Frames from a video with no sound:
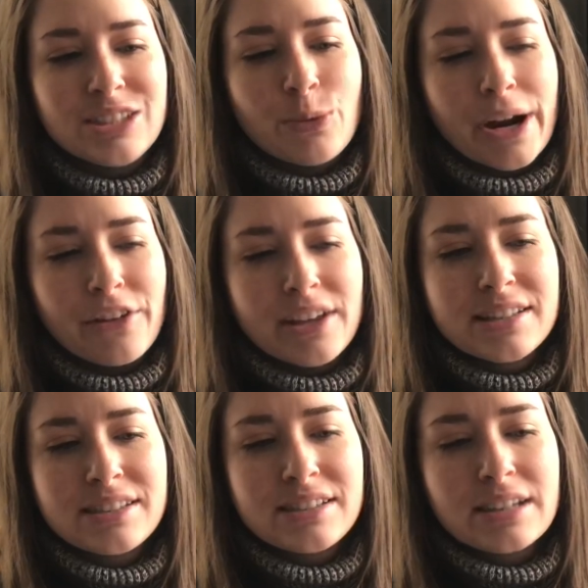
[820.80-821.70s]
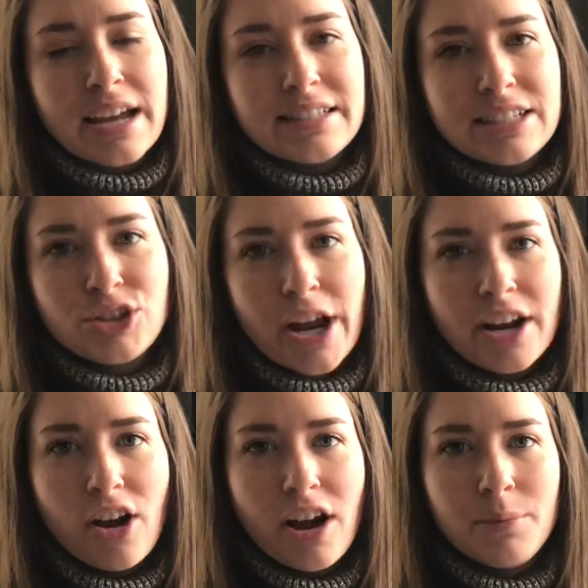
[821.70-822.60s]
to wear this. I did try
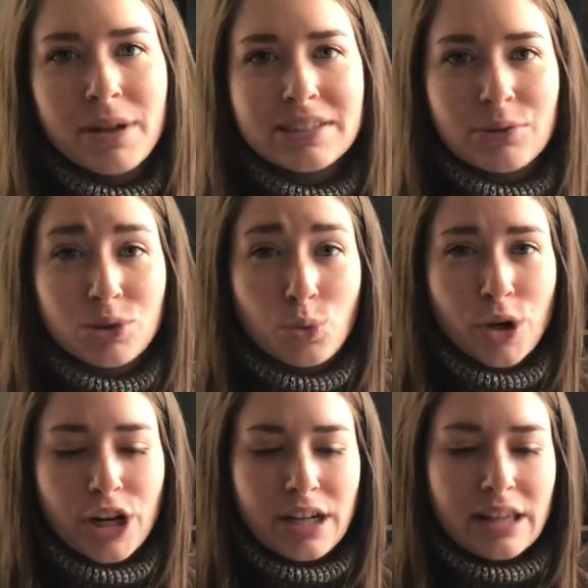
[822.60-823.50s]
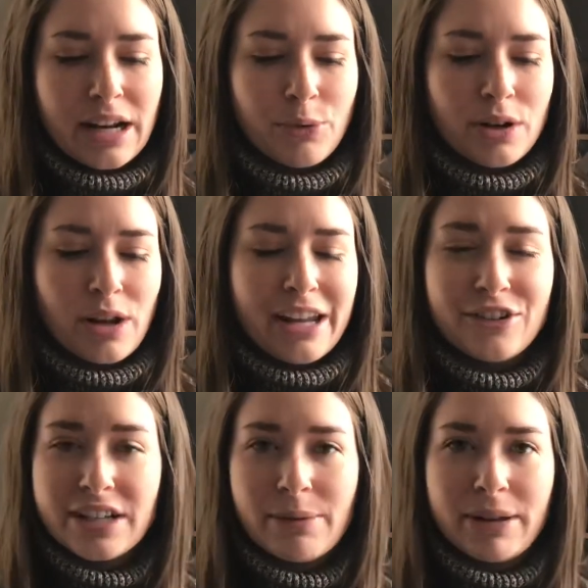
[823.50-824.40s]
it on because I was worried that it would
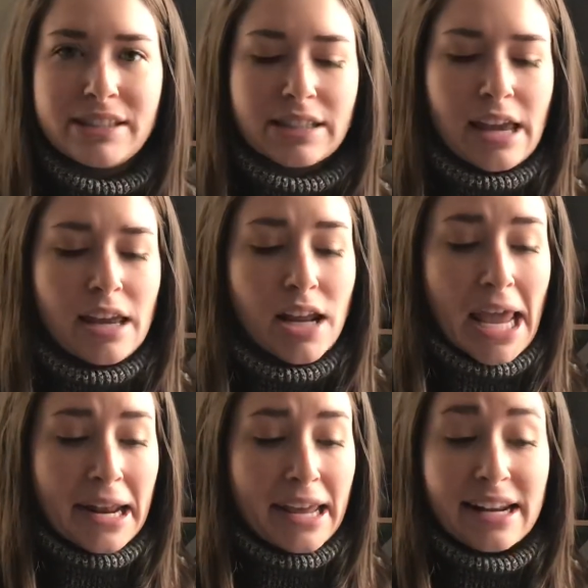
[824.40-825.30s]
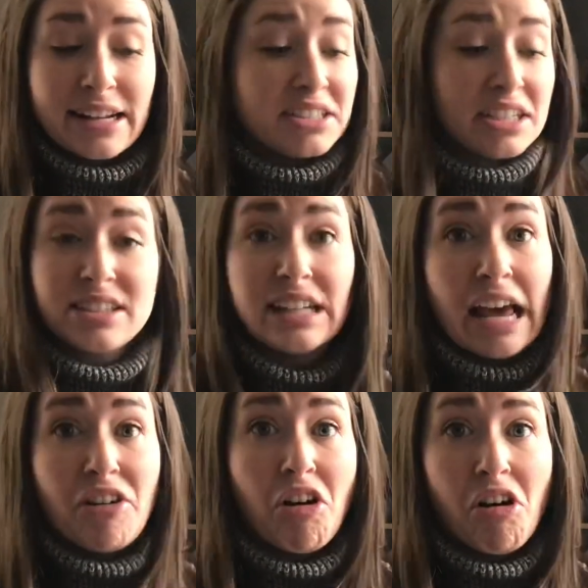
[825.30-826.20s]
irritate my skin, and it doesn't
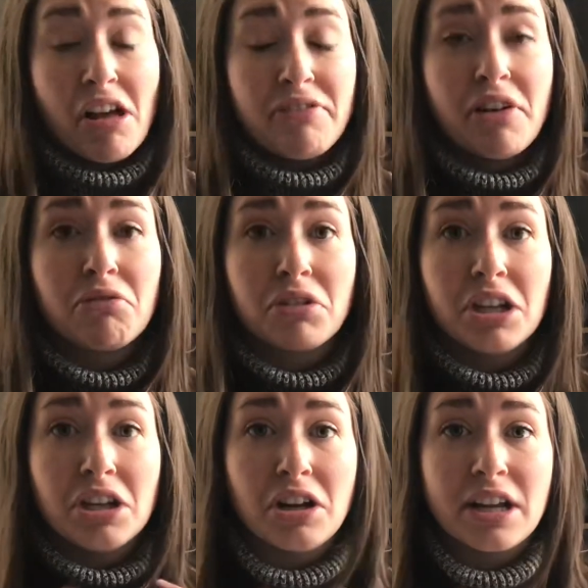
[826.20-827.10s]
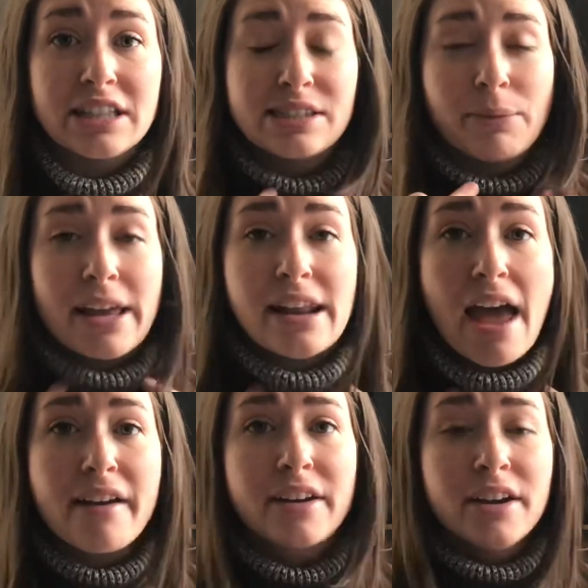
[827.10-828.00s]
at all. It felt really good against my
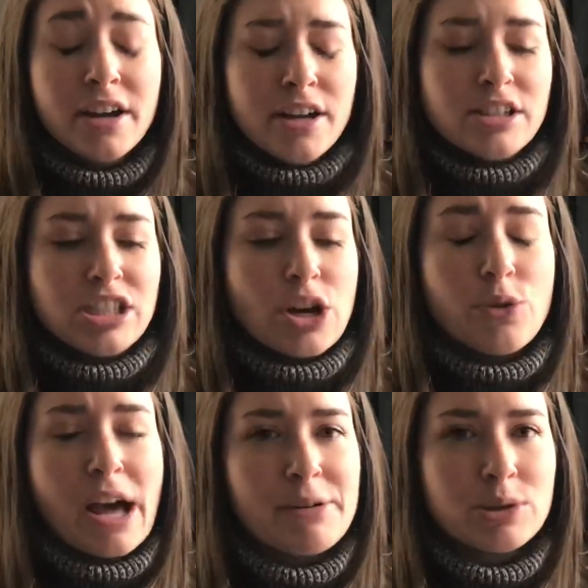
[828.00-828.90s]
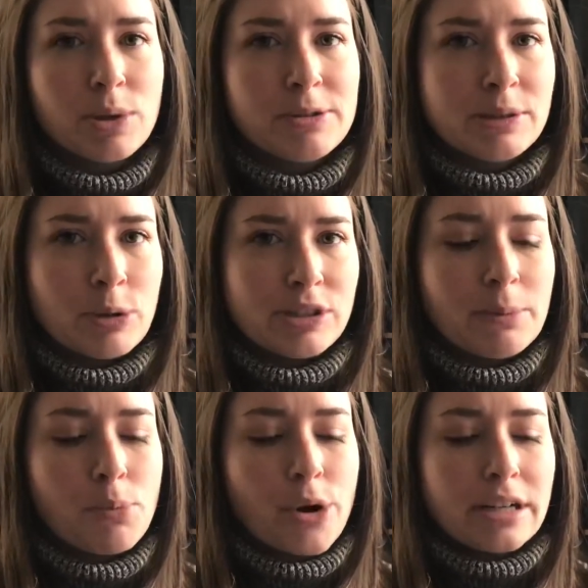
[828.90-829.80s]
neck, so that was what was most
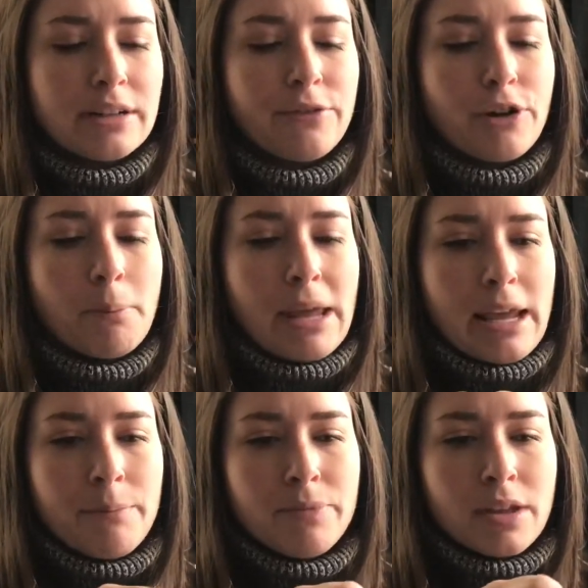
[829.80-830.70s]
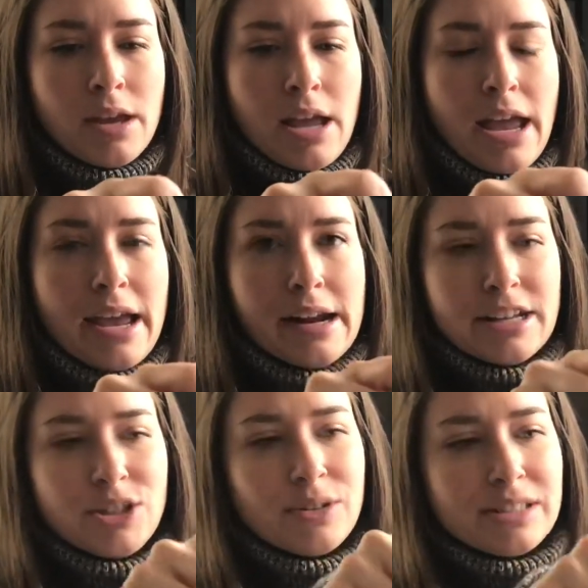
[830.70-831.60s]
important for me. And
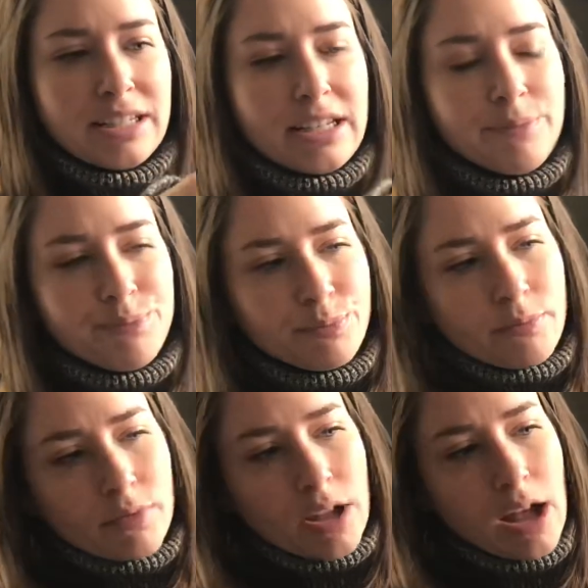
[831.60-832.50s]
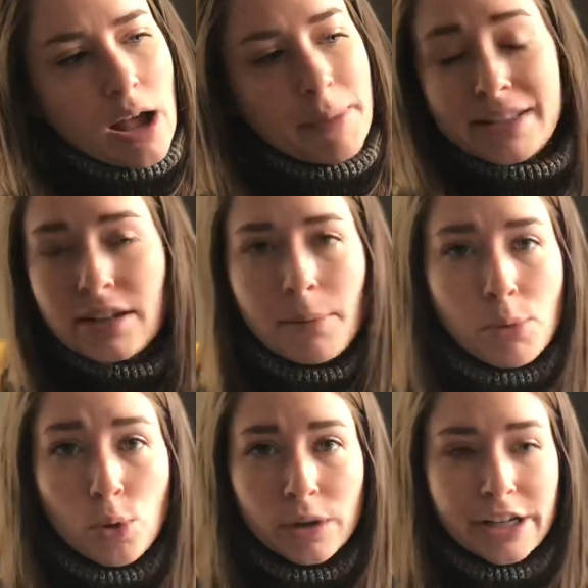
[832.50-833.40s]
as you can see, it's
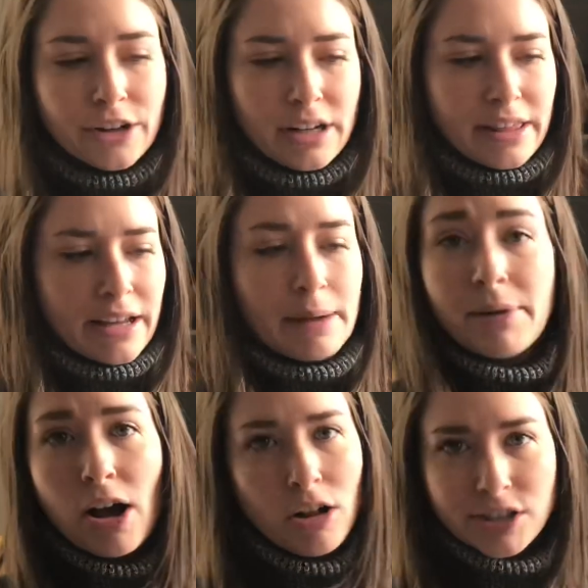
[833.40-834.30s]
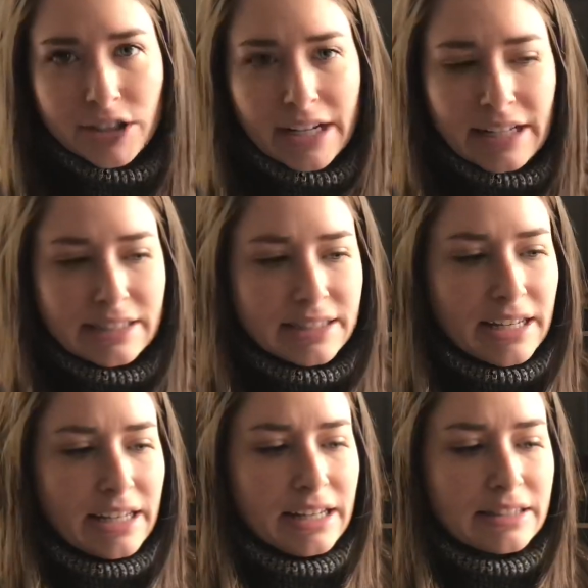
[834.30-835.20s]
not pooling or anything. I'm not alternating
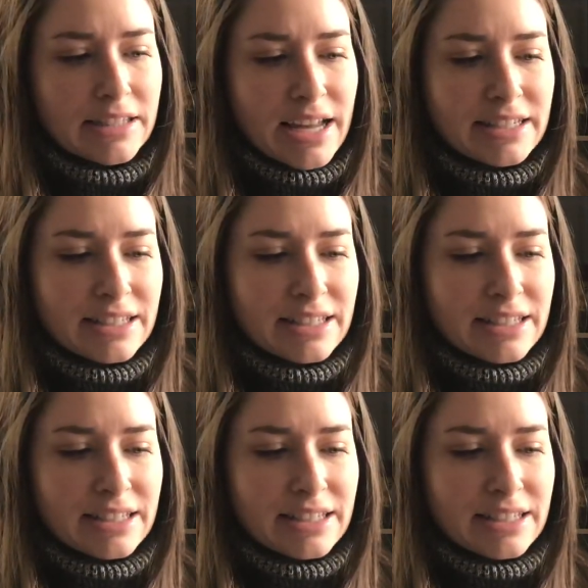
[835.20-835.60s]
skeins.